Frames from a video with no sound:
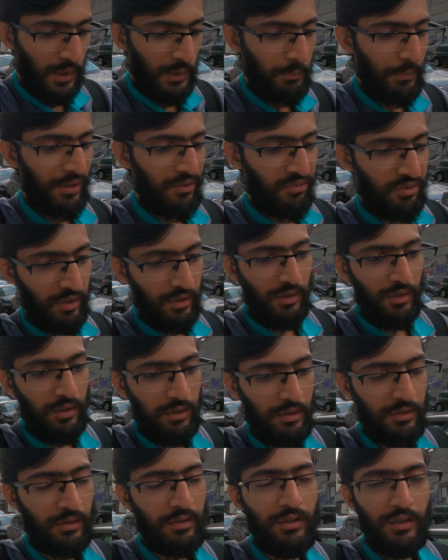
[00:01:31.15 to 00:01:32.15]
but still
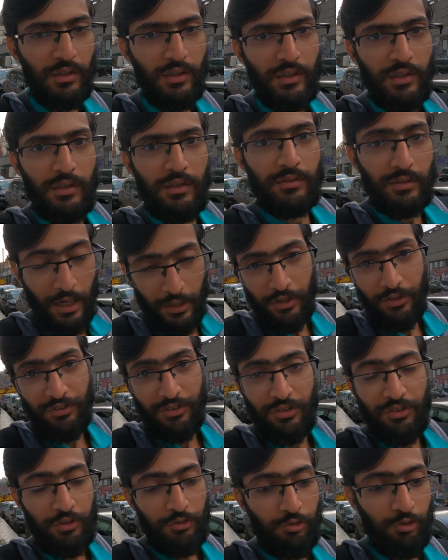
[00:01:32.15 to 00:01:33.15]
that is
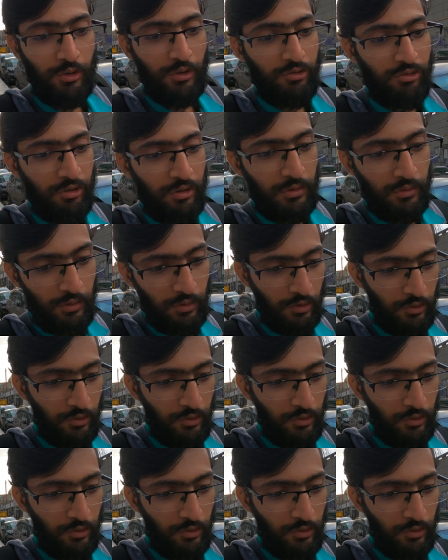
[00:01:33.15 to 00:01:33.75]
the situation.